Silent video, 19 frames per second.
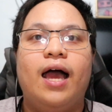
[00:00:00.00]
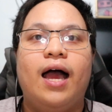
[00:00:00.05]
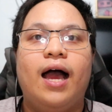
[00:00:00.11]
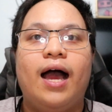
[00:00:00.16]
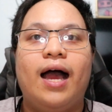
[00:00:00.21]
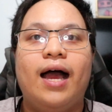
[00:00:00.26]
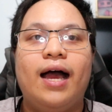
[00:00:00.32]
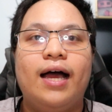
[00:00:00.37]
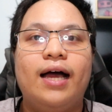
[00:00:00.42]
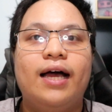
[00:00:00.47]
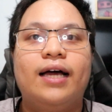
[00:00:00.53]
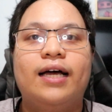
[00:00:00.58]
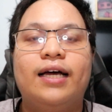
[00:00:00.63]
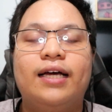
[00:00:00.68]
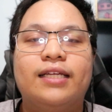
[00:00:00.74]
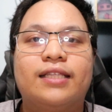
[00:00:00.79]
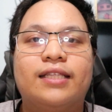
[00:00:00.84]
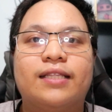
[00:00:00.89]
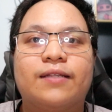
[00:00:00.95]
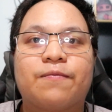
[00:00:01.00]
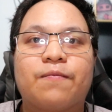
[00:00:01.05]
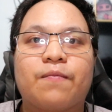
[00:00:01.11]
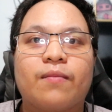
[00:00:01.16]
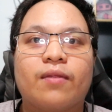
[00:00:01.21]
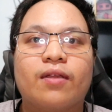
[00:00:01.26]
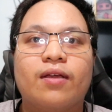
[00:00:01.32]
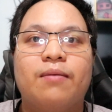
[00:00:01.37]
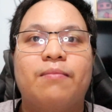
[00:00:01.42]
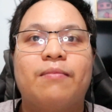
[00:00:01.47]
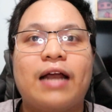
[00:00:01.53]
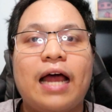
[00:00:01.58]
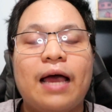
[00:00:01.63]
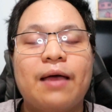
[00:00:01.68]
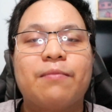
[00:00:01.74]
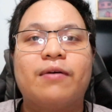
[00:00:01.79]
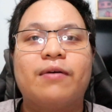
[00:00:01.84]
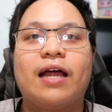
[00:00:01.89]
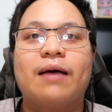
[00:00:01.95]
At
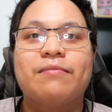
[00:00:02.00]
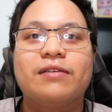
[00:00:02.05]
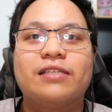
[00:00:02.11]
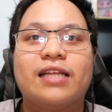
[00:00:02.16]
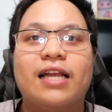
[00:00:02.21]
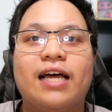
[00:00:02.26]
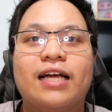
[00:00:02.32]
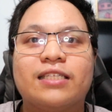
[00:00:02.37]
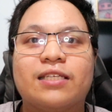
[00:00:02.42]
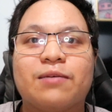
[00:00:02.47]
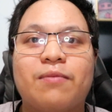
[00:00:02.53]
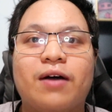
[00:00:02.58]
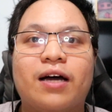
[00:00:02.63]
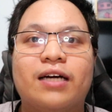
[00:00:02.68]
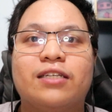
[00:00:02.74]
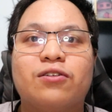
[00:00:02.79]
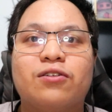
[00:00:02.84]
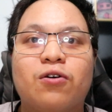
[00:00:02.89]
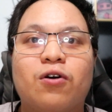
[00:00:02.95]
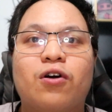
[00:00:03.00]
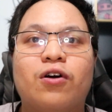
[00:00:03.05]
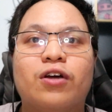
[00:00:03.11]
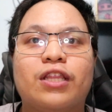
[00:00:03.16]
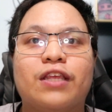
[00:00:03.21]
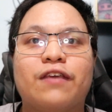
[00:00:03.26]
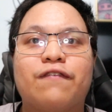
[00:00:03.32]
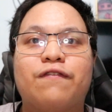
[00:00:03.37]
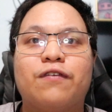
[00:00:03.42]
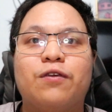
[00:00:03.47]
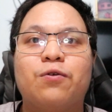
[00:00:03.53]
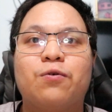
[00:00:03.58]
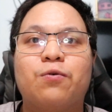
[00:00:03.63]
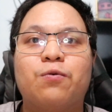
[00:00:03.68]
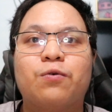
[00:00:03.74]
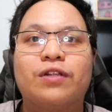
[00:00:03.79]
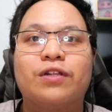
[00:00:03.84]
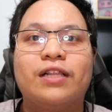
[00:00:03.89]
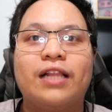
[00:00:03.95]
maraming salamat sa mga nanood. If
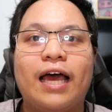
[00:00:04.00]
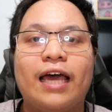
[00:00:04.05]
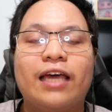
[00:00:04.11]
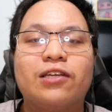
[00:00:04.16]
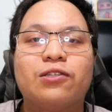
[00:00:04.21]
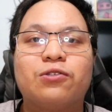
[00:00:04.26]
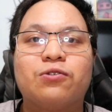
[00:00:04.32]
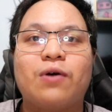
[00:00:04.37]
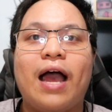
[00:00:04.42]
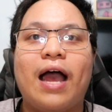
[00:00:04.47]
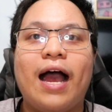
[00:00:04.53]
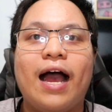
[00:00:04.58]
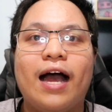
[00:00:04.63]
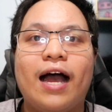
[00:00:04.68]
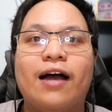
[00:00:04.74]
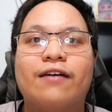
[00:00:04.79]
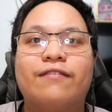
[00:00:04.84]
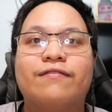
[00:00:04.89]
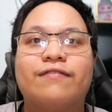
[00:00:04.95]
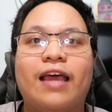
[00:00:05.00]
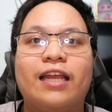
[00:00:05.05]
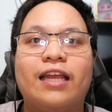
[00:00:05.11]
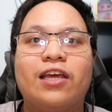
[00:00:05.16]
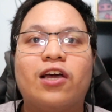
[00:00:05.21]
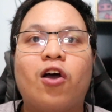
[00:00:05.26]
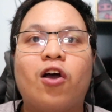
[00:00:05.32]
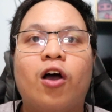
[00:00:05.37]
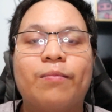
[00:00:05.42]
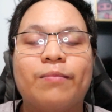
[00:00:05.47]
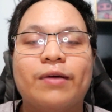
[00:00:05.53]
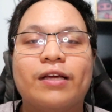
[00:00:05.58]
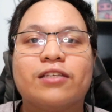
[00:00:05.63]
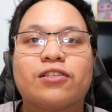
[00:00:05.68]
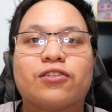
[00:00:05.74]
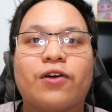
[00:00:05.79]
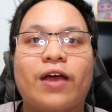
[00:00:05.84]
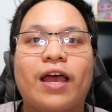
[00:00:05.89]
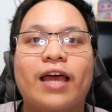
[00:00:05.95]
you would like to have any
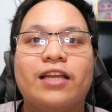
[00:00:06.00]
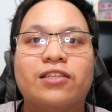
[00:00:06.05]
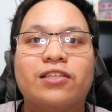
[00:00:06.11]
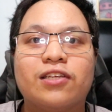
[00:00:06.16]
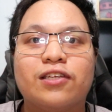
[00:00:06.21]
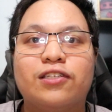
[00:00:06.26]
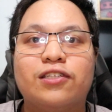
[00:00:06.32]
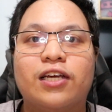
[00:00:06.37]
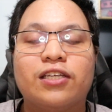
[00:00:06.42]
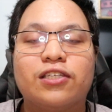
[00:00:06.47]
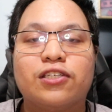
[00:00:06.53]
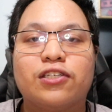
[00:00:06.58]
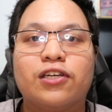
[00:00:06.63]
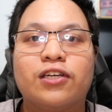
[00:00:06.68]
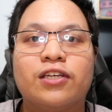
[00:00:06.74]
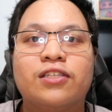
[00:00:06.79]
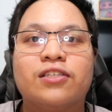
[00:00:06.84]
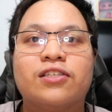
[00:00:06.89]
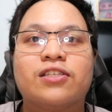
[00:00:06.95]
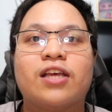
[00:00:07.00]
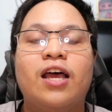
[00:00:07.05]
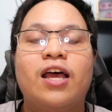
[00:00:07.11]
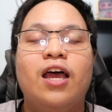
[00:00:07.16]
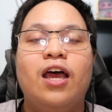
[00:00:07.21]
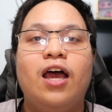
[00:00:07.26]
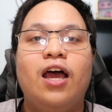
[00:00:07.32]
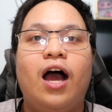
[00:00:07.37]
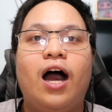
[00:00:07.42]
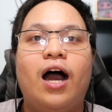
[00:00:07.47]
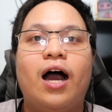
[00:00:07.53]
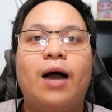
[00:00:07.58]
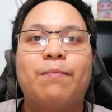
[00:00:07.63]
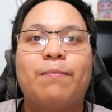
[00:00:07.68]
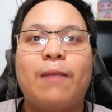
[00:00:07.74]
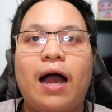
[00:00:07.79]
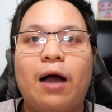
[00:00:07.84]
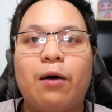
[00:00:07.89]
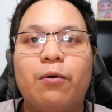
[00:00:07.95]
comments or any suggestions,
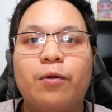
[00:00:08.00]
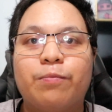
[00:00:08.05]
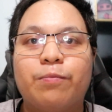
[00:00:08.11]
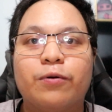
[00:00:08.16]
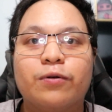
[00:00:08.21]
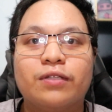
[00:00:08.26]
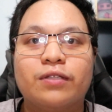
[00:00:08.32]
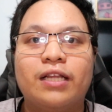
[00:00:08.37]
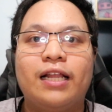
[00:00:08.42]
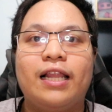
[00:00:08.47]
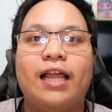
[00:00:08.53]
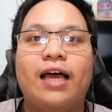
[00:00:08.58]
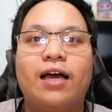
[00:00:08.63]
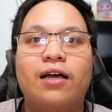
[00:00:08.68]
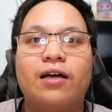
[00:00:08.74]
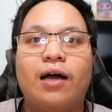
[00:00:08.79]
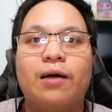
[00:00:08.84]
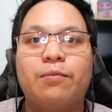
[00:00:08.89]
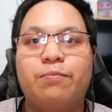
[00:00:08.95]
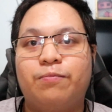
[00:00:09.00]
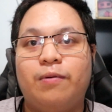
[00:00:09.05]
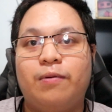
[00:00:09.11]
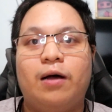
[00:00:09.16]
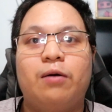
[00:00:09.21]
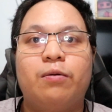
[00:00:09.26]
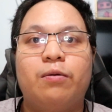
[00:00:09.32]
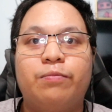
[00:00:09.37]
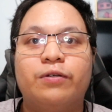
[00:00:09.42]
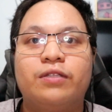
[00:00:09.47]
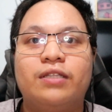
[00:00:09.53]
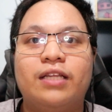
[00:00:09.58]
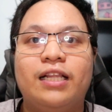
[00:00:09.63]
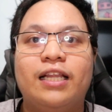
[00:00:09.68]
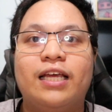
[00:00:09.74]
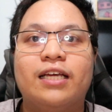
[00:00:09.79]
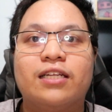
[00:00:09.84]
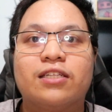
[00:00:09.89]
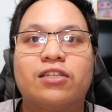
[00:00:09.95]
I will put the
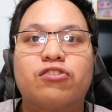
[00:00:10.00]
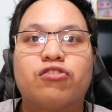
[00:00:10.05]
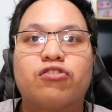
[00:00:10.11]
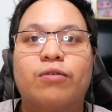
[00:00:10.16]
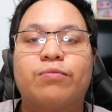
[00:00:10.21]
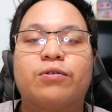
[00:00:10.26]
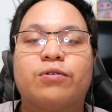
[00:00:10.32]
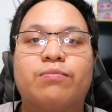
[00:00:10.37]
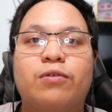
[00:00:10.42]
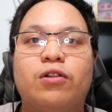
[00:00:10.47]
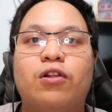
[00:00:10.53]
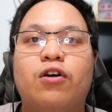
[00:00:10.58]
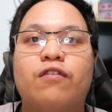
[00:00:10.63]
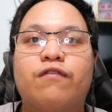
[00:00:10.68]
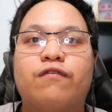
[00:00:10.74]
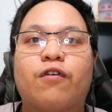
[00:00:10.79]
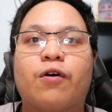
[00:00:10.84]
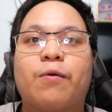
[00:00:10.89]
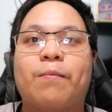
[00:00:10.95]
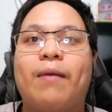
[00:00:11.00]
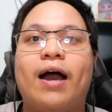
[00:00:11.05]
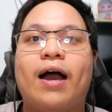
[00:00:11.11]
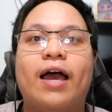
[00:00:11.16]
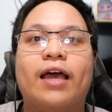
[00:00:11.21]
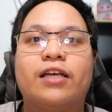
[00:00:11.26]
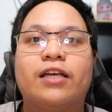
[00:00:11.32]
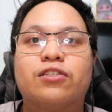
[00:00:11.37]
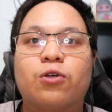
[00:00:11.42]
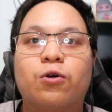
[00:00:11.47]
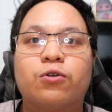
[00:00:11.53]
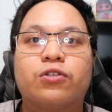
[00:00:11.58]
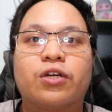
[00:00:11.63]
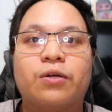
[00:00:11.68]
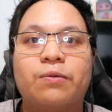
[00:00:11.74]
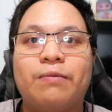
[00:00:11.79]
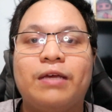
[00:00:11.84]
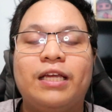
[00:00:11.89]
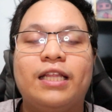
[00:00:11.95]
link description below for my
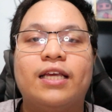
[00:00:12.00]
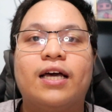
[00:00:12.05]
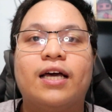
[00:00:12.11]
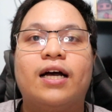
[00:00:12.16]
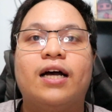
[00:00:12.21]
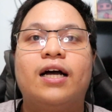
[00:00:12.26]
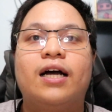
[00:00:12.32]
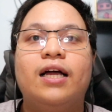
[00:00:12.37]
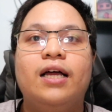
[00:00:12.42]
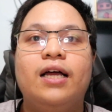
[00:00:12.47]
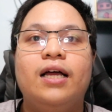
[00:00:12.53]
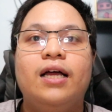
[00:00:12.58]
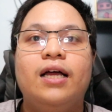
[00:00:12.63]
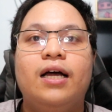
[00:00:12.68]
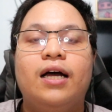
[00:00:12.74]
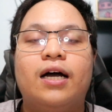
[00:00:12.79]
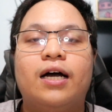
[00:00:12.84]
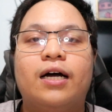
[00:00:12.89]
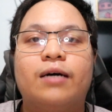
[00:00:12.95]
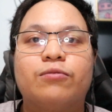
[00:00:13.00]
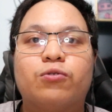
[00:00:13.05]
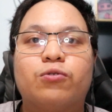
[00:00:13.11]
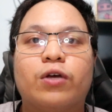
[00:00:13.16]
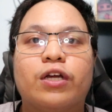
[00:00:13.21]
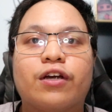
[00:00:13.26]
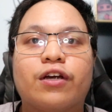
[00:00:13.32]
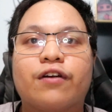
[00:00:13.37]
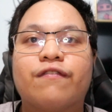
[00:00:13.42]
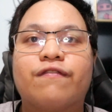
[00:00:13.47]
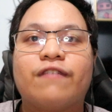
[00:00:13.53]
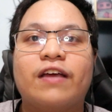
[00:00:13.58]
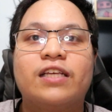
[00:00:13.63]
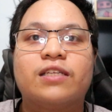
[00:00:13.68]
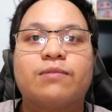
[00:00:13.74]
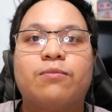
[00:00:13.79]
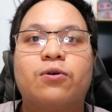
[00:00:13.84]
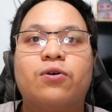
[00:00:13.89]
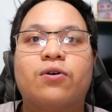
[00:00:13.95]
social media, Twitter,
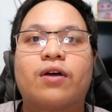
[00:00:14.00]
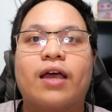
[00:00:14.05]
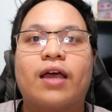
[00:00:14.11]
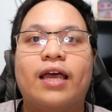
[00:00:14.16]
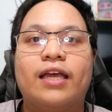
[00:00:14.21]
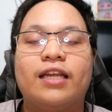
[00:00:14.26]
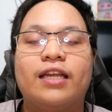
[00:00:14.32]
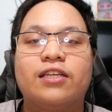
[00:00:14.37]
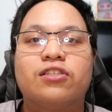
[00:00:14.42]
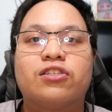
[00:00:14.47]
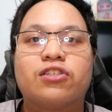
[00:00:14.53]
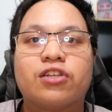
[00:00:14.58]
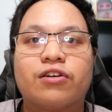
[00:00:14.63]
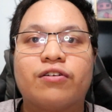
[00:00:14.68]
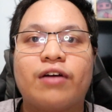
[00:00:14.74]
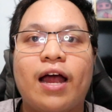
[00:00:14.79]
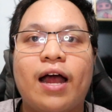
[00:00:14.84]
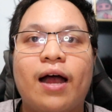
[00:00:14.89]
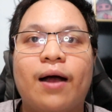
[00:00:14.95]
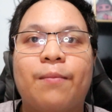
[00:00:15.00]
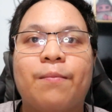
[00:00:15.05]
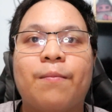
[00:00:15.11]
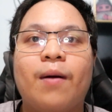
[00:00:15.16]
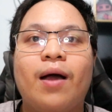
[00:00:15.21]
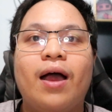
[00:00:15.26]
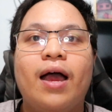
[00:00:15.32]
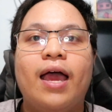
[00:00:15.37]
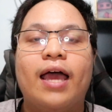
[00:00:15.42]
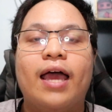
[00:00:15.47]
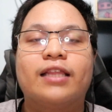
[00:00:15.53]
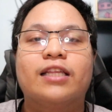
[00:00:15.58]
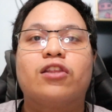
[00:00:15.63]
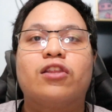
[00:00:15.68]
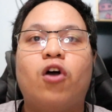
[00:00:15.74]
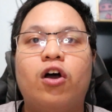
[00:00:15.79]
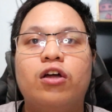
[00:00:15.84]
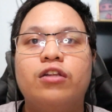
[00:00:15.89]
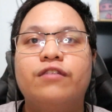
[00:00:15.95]
Facebook, and Instagram. And
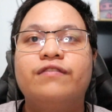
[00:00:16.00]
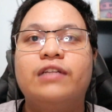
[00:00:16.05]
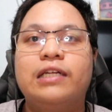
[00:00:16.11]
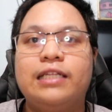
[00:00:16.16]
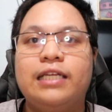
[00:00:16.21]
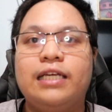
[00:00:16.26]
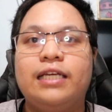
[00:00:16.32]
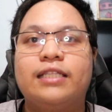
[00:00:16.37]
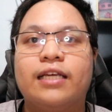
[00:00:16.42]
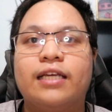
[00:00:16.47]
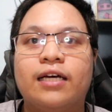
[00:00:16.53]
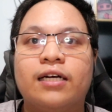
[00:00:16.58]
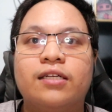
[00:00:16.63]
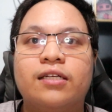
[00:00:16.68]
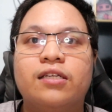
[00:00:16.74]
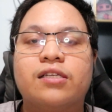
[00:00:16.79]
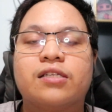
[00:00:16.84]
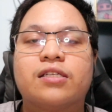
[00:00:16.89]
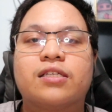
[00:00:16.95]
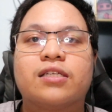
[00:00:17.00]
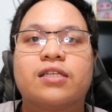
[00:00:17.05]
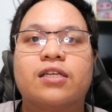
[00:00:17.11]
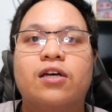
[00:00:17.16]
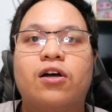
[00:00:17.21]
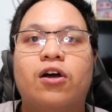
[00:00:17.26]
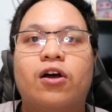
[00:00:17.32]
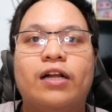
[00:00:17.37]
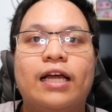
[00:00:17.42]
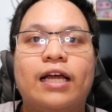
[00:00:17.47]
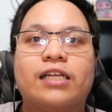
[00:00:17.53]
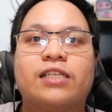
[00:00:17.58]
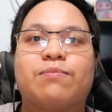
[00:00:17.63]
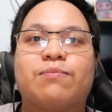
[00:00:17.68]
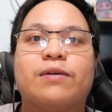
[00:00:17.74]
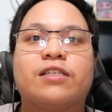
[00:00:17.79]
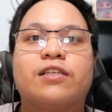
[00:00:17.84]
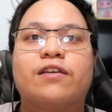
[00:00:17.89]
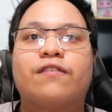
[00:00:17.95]
then all of the details, or like
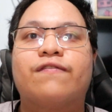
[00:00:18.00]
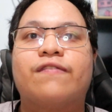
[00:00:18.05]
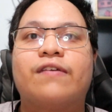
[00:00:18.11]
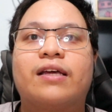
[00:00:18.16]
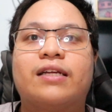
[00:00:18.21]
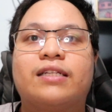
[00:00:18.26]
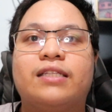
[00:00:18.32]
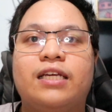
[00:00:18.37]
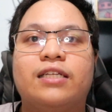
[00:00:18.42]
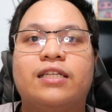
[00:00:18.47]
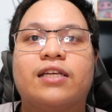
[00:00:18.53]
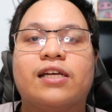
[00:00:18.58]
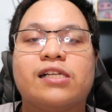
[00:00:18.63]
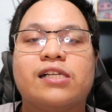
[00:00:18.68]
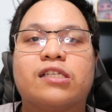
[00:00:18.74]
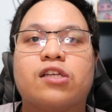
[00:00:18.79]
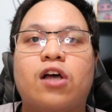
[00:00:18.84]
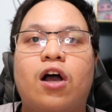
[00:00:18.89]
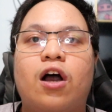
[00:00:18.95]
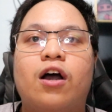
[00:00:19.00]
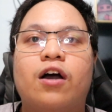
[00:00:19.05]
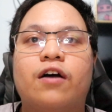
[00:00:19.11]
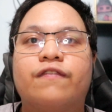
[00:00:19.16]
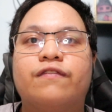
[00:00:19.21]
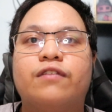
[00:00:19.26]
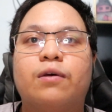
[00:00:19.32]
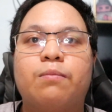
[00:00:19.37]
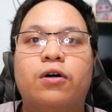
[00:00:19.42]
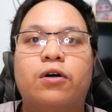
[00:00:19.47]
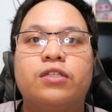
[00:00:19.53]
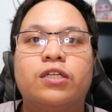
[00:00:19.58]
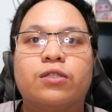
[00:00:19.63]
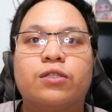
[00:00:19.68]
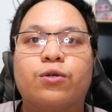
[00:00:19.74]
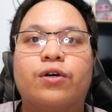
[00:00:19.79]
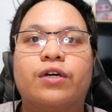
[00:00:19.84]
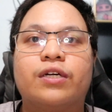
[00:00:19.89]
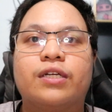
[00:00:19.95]
specific details of the
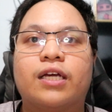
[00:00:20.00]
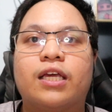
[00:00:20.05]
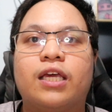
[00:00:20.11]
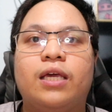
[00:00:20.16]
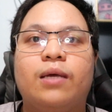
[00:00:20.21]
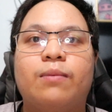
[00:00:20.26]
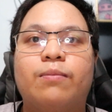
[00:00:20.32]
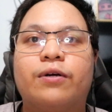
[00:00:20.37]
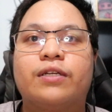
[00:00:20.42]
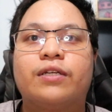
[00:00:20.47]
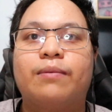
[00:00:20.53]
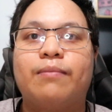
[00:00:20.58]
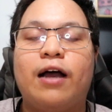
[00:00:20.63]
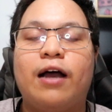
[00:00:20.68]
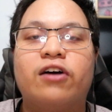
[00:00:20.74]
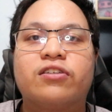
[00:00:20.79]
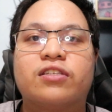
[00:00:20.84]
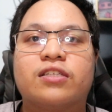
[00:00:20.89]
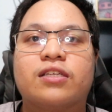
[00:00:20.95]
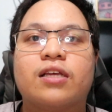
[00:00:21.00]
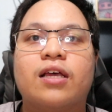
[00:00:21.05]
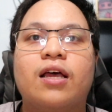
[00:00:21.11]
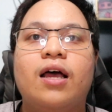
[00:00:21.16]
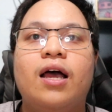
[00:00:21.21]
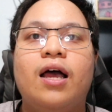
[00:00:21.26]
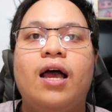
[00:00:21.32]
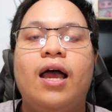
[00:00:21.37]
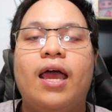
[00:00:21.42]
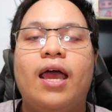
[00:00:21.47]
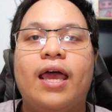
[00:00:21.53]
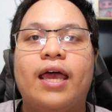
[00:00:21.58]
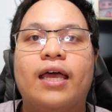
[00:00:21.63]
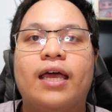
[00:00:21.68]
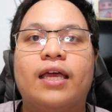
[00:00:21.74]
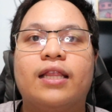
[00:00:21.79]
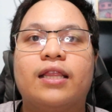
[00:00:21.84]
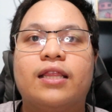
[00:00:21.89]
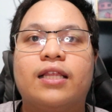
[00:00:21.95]
monitor, the keyboard, the mouse,
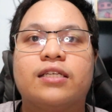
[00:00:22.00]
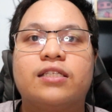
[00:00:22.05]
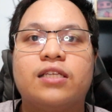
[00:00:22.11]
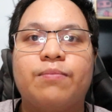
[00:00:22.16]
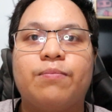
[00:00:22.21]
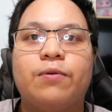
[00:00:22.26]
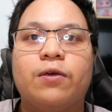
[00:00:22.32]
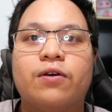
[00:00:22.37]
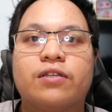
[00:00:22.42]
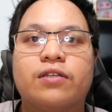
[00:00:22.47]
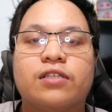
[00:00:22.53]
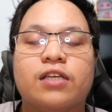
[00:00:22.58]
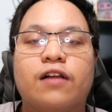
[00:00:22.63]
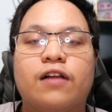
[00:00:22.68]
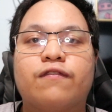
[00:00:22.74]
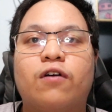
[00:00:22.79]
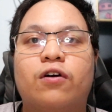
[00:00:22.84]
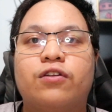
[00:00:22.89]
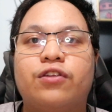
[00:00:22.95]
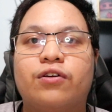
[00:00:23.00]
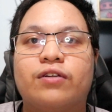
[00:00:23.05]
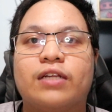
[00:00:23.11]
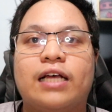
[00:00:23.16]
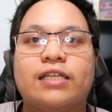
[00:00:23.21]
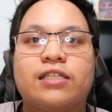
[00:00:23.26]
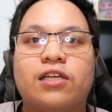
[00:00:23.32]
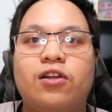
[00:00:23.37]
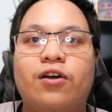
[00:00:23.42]
and the CPU itself, kung yung nasa